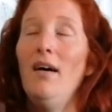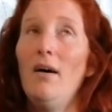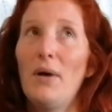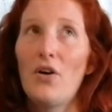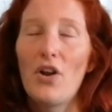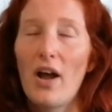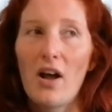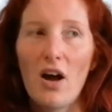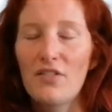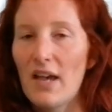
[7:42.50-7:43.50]
oh my god, I
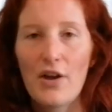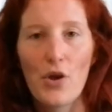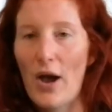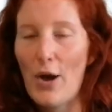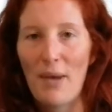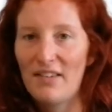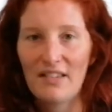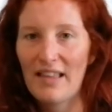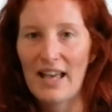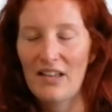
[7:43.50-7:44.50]
can't tell you how
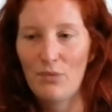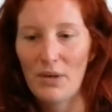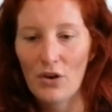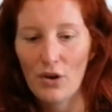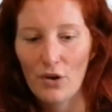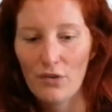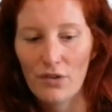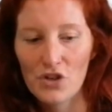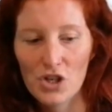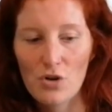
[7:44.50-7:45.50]
amazing that is, because
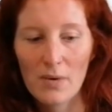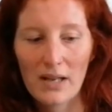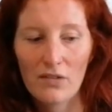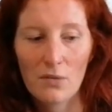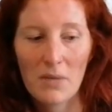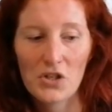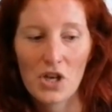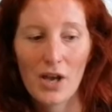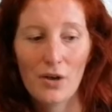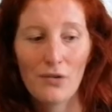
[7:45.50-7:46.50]
the chilblains on my
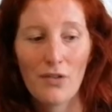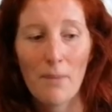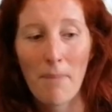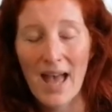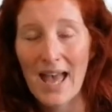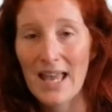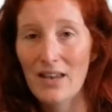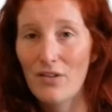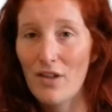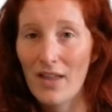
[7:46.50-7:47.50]
toes and the
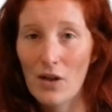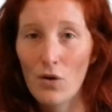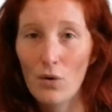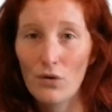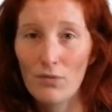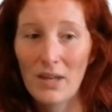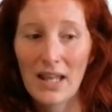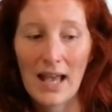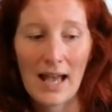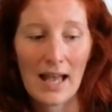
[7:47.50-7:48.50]
pain that they cause
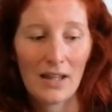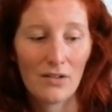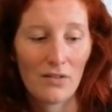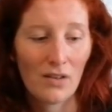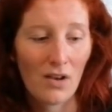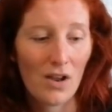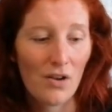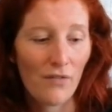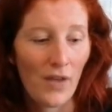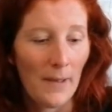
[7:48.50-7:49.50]
me and the kind
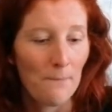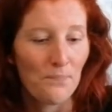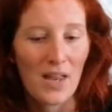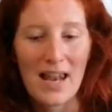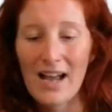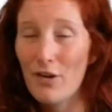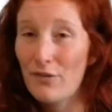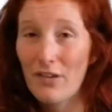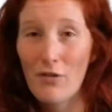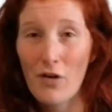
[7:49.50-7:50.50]
of lack of
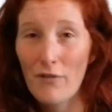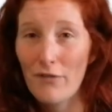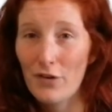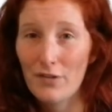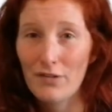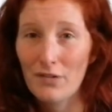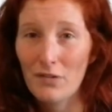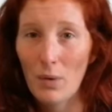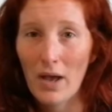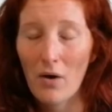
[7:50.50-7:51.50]
self-confidence
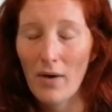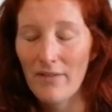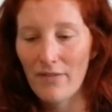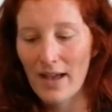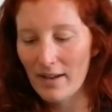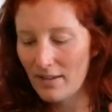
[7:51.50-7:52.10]
as well, if